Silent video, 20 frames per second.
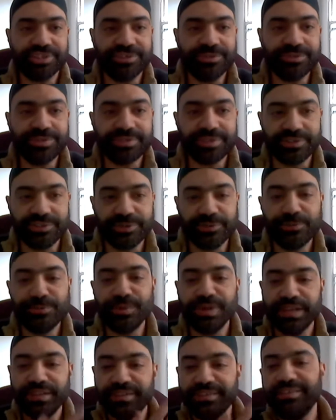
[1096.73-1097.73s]
like she used to
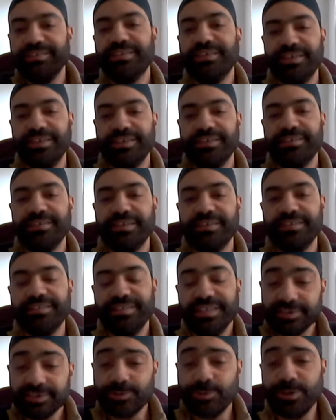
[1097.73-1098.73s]
do in
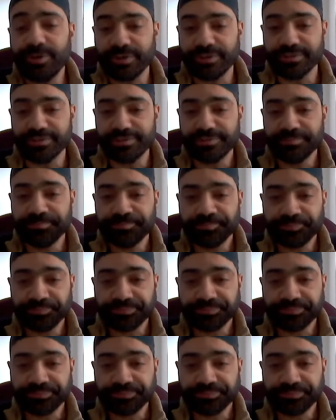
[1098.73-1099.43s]
this world.